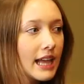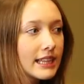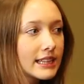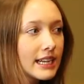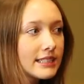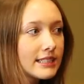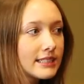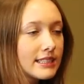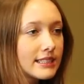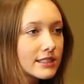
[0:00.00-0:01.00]
I think that
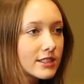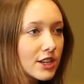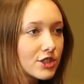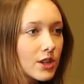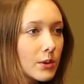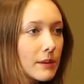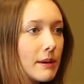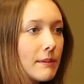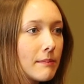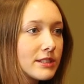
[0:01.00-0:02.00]
since it's such low
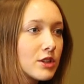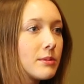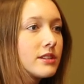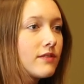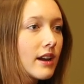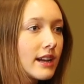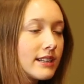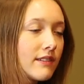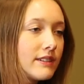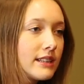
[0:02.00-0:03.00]
commitment but so much fun, I
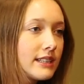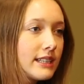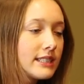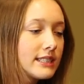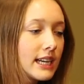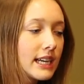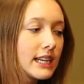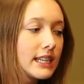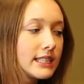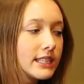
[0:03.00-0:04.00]
definitely stay
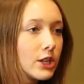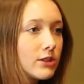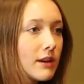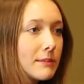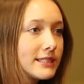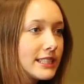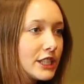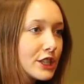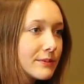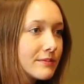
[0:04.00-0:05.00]
in it until I'm a
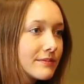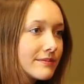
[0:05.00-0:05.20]
senior.